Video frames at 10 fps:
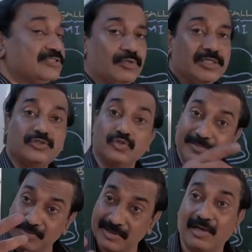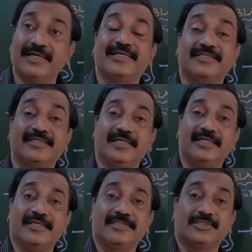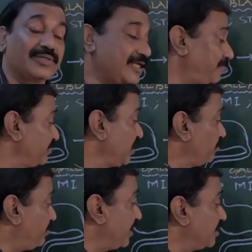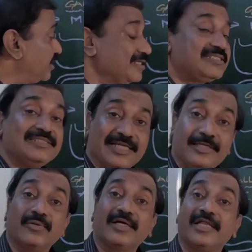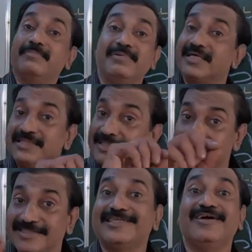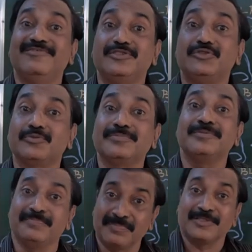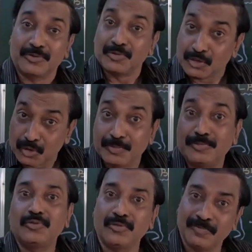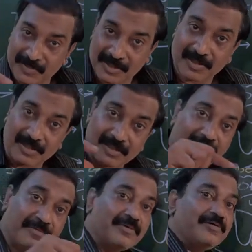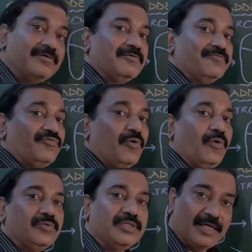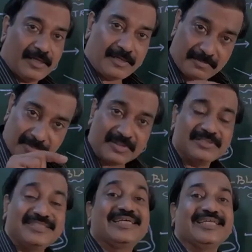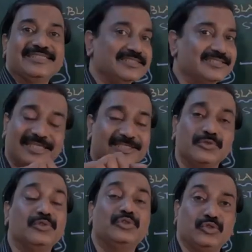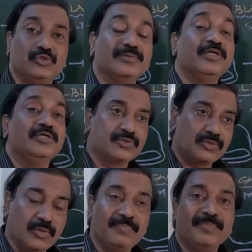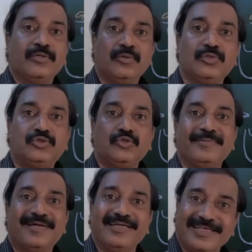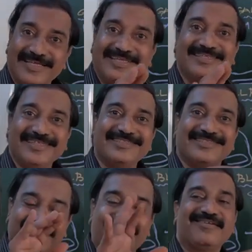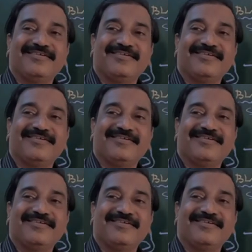got a tube, call it exocrine. Pancreas is endocrine because it doesn't have a tube to flow the secretions. There is no tube. So no tube containing things are